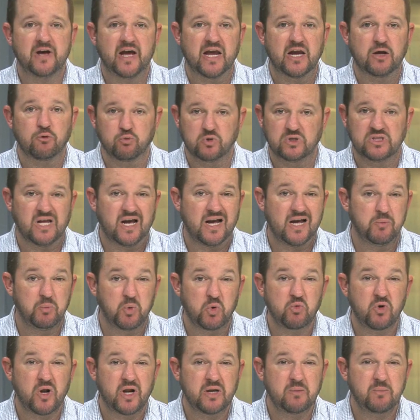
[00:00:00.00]
a reliable
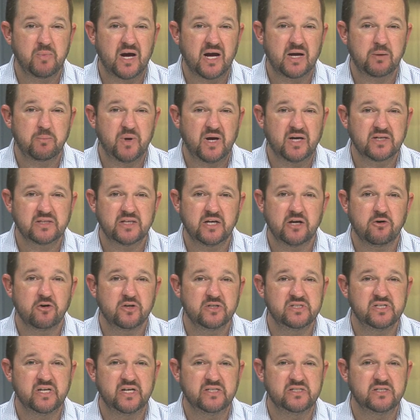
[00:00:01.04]
running back there
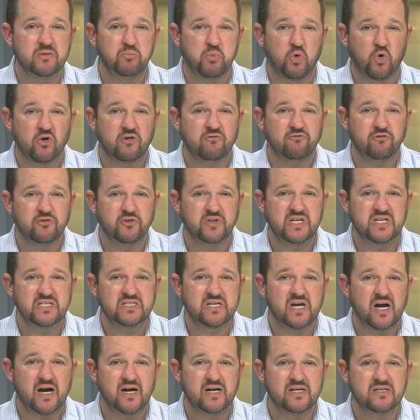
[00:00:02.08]
is important for these
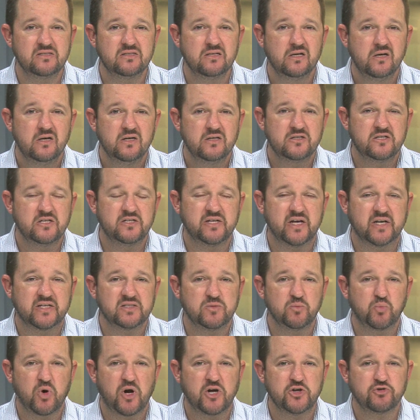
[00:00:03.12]
guys to take
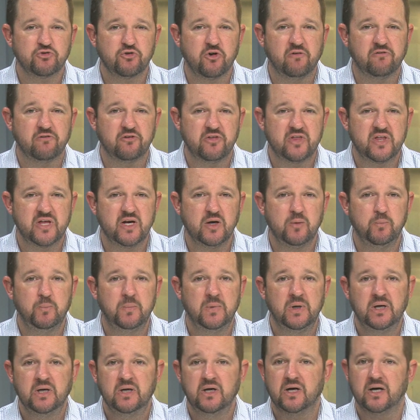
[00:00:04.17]
some pressure off of them.